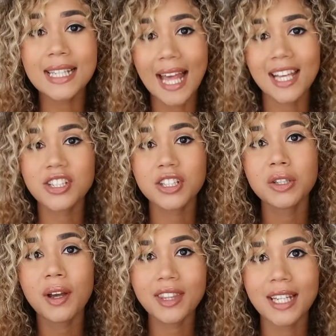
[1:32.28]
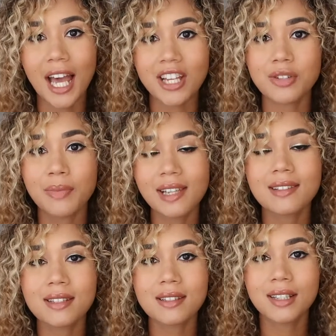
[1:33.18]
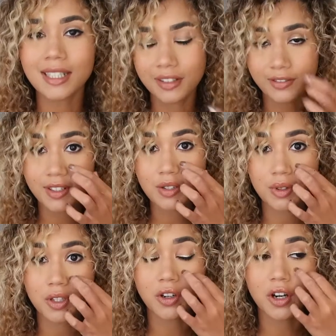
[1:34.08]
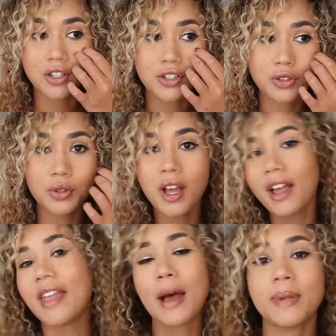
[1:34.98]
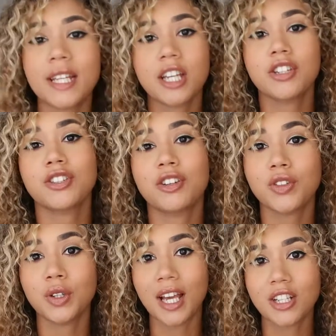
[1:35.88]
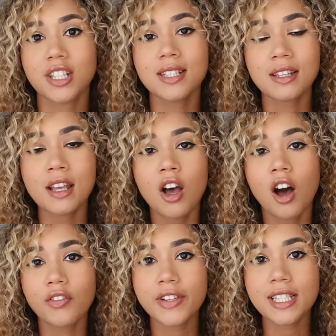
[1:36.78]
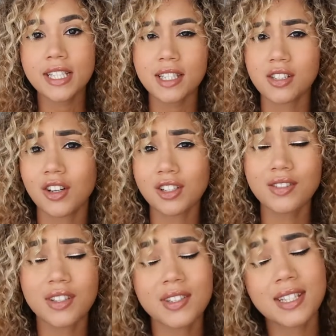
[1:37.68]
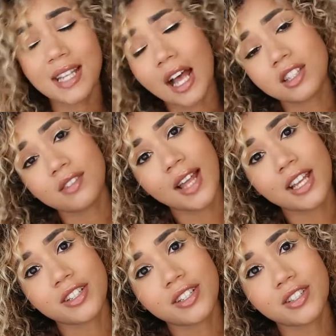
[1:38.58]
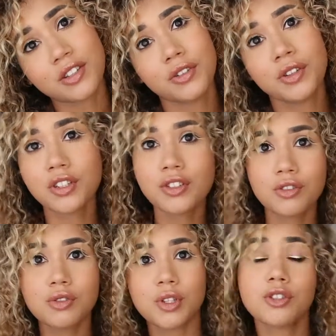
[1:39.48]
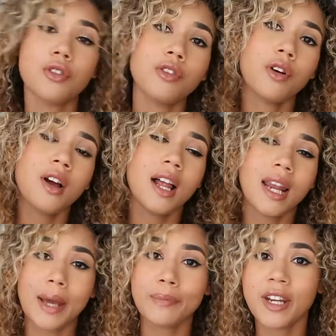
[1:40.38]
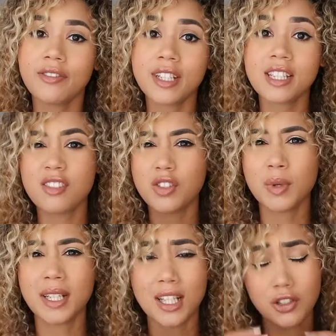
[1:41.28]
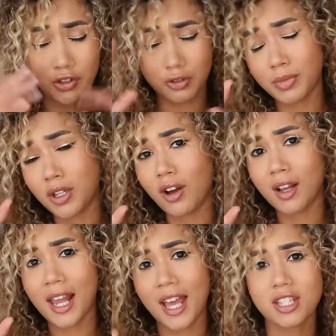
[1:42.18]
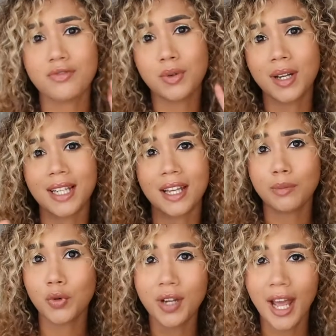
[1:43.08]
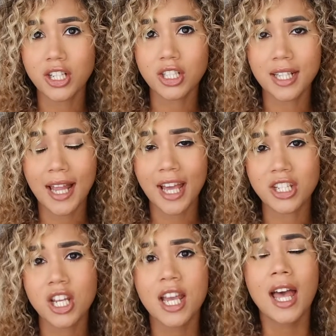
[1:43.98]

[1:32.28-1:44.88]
the lash glue and the lash makes a difference with regards to the application of your lashes. Obviously there's lots of different styles of lashes, so you can choose what's your like preference. If you want like a super long lash, if you want like a more natural lash.